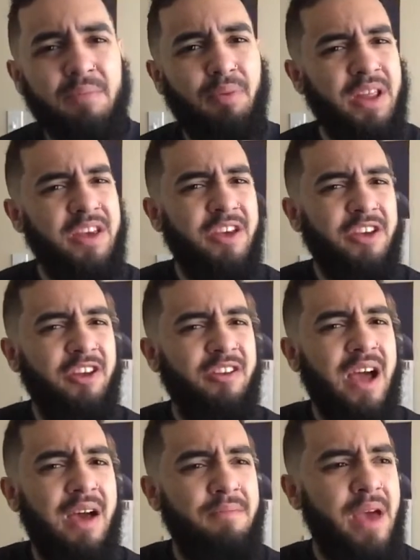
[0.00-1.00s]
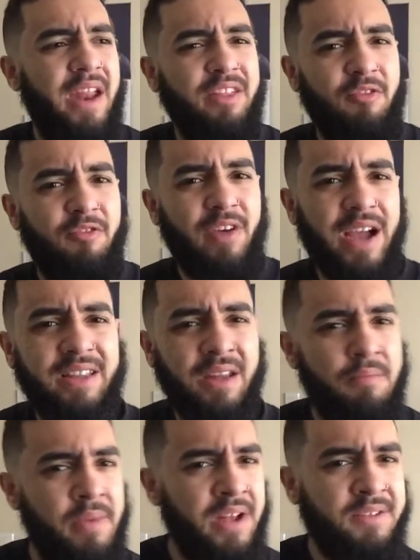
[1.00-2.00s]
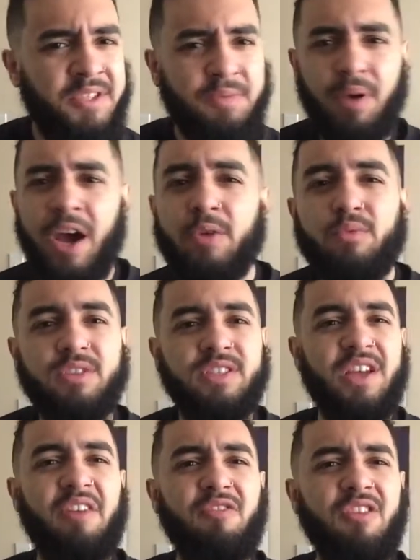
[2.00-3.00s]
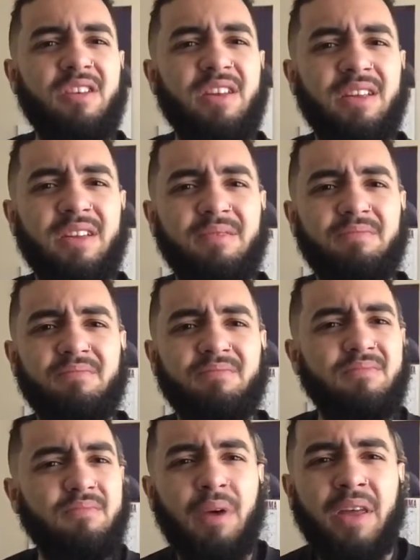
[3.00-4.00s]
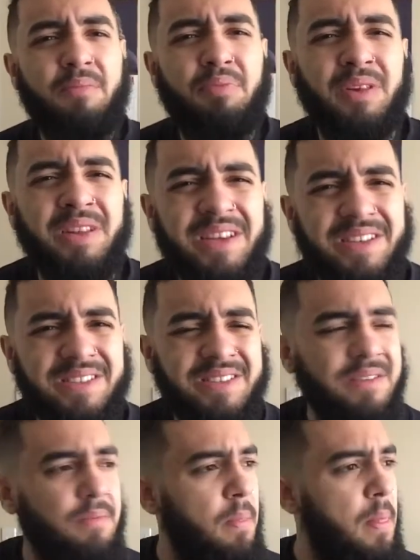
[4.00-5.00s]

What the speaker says: but you're not mad at the fact that a man's spine was severed by the police?